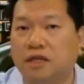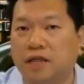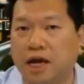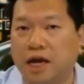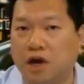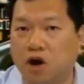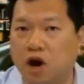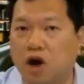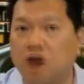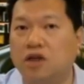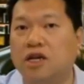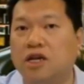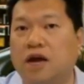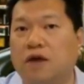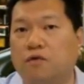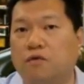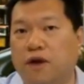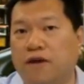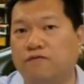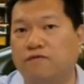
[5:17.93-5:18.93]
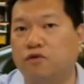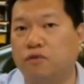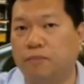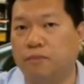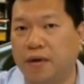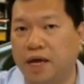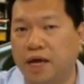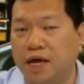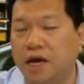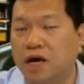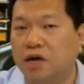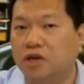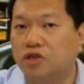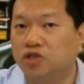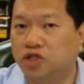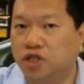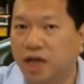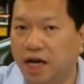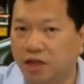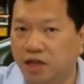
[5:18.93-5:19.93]
their conduct will have to be
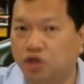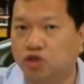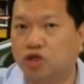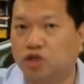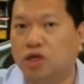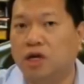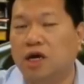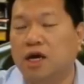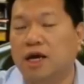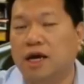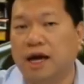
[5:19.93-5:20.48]
judged